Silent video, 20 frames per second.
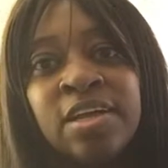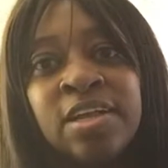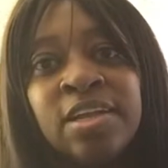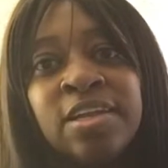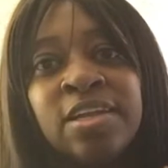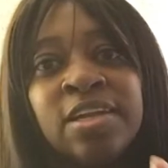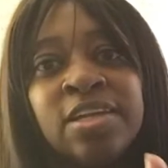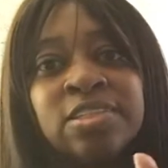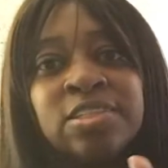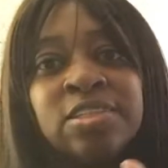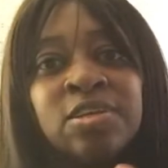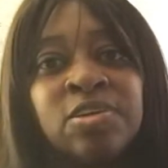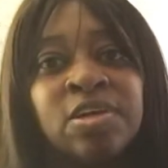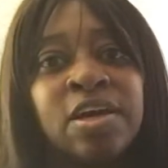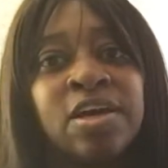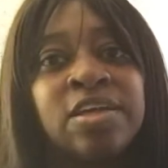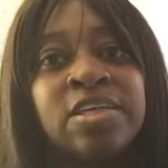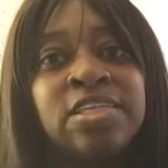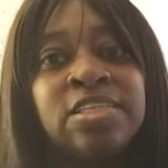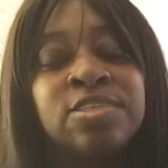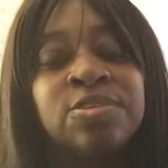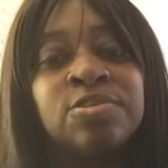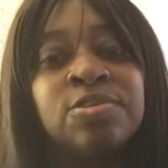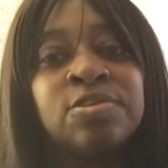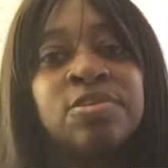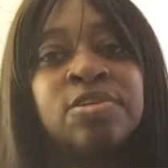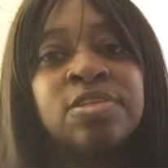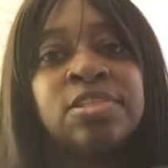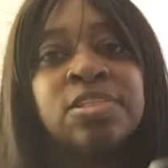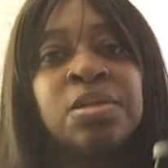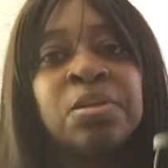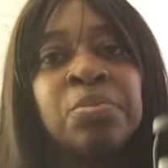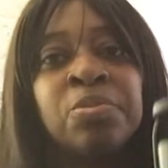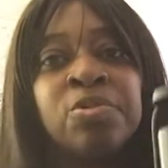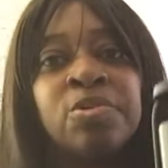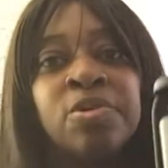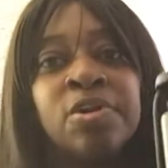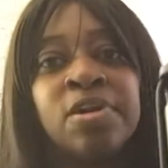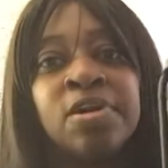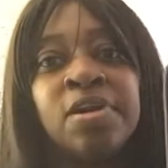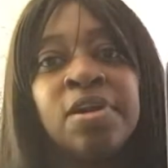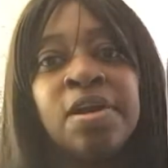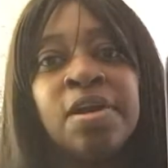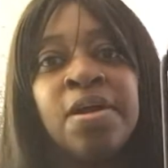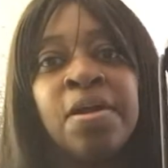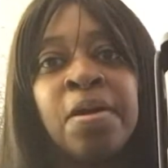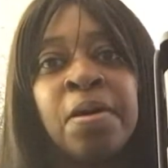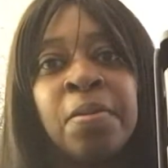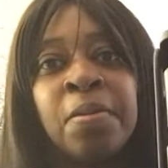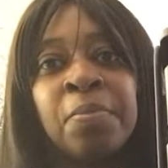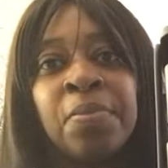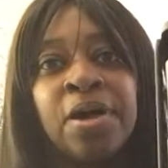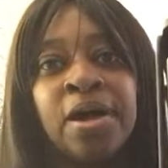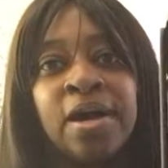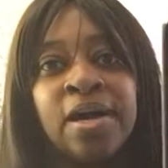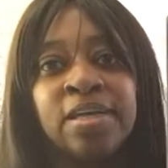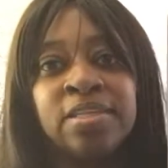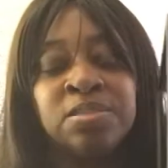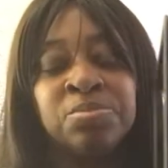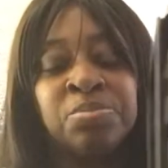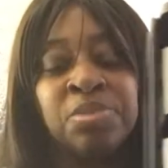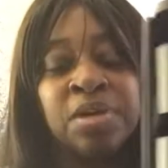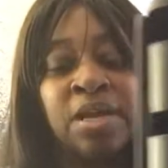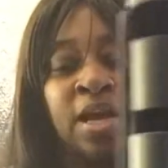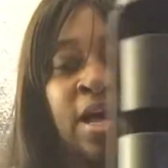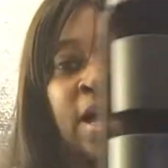there. So now I need to order some more pods. But